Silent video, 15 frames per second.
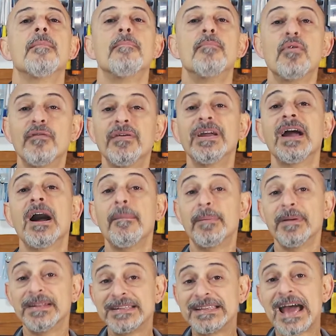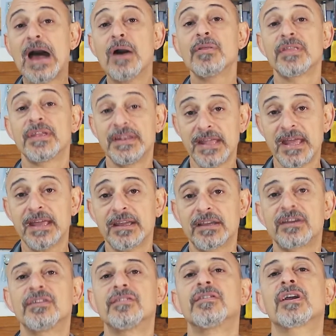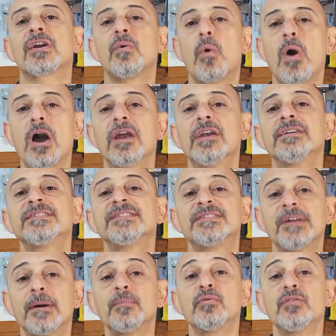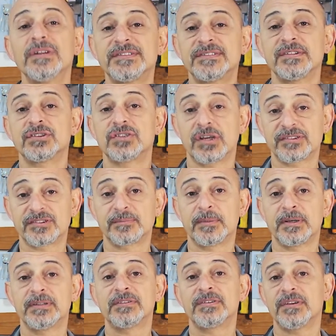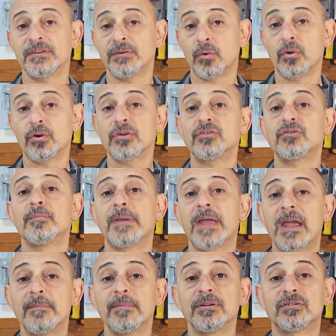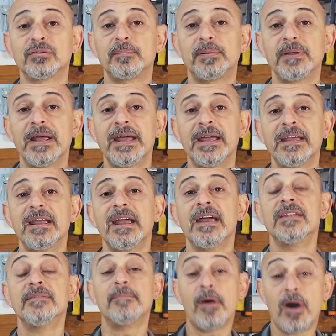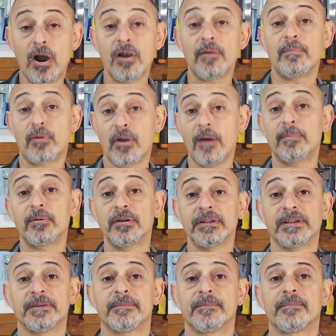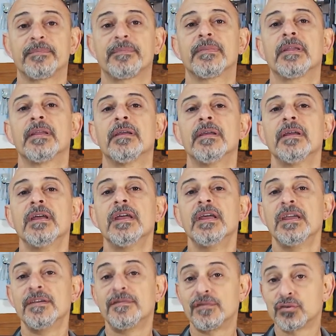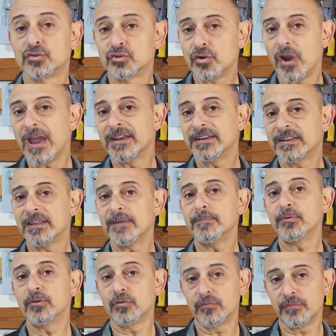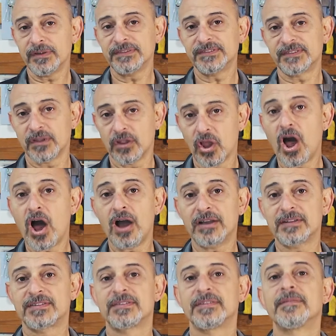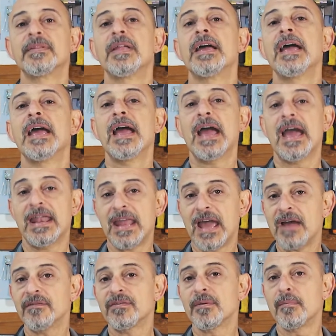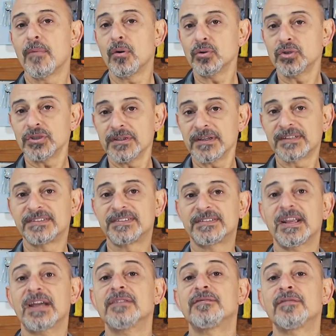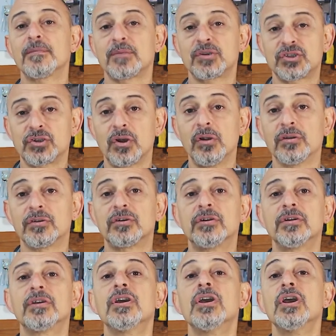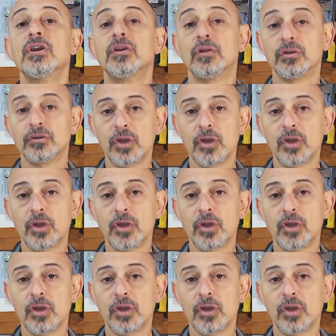Moving up and down the neck requires some wrist adjustment in order to be able to play and bar properly. If you try and keep your wrist locked and have the motion extend from the shoulder, you'll